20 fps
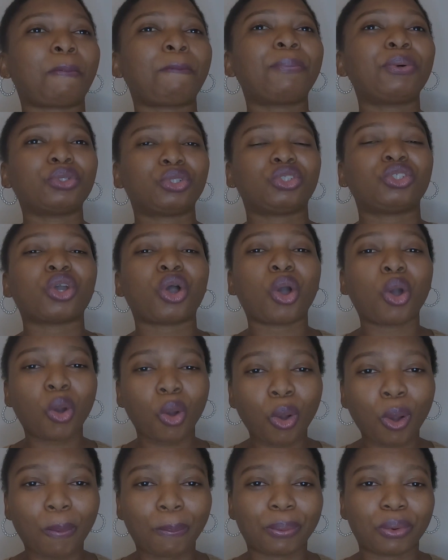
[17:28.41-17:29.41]
put your
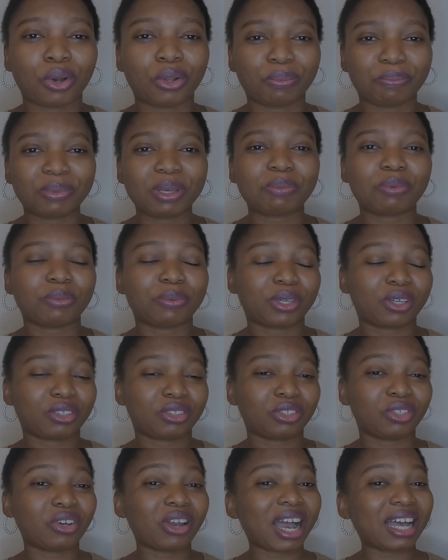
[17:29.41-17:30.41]
hope on people,
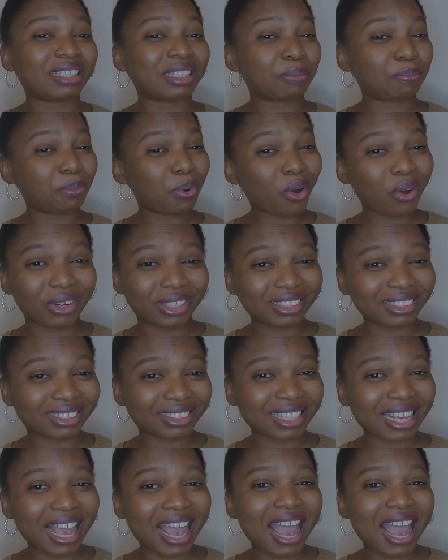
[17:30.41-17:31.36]
because at a point